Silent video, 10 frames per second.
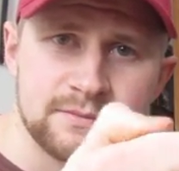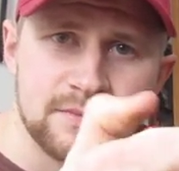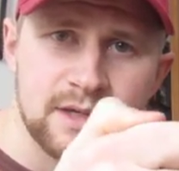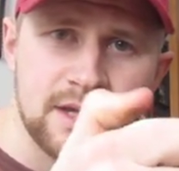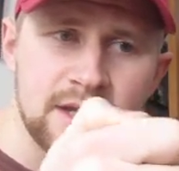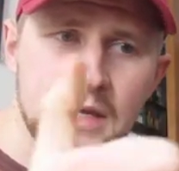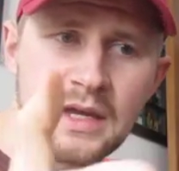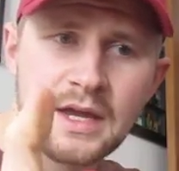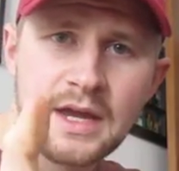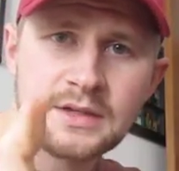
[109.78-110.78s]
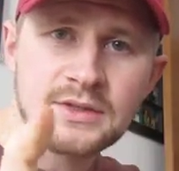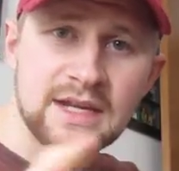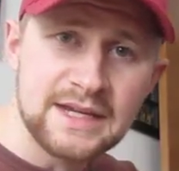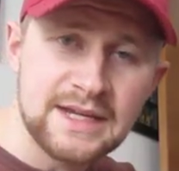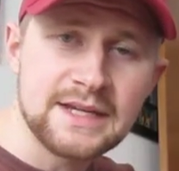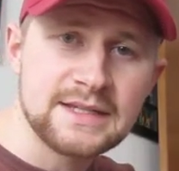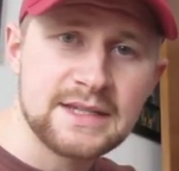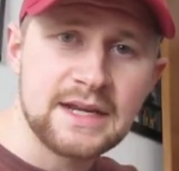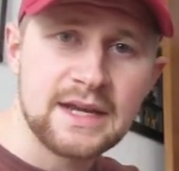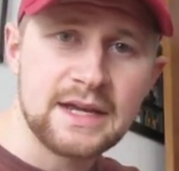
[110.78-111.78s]
Okay, and so the idea is
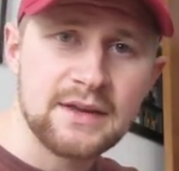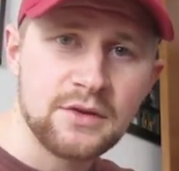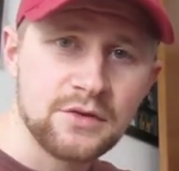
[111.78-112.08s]
that I